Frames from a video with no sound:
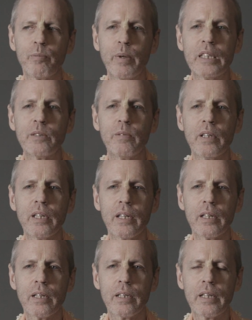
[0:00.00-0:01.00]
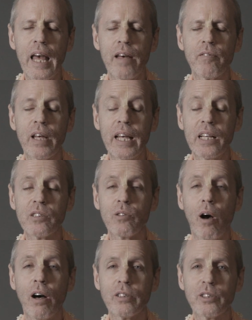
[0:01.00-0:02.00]
Bhishma Dev, he is
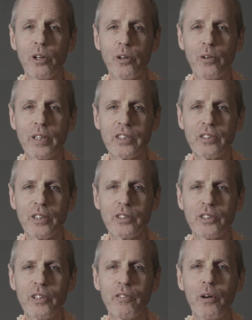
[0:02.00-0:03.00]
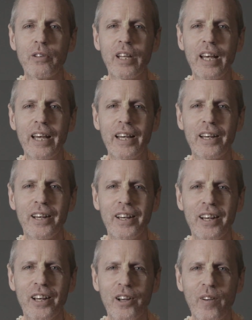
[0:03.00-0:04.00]
also Krishna's devotee,
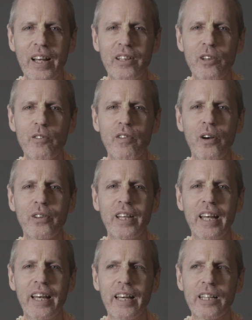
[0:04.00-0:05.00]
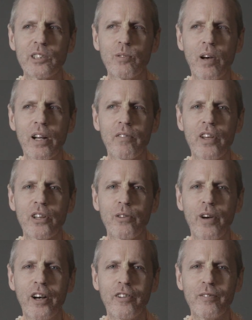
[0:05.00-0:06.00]
great devotee. He's one of the
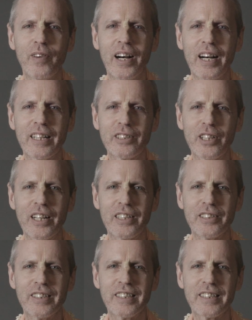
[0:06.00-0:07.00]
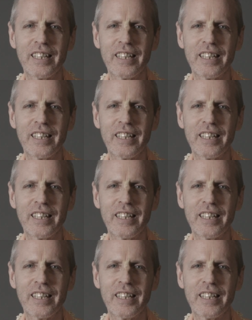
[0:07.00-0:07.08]
12 Mahajans.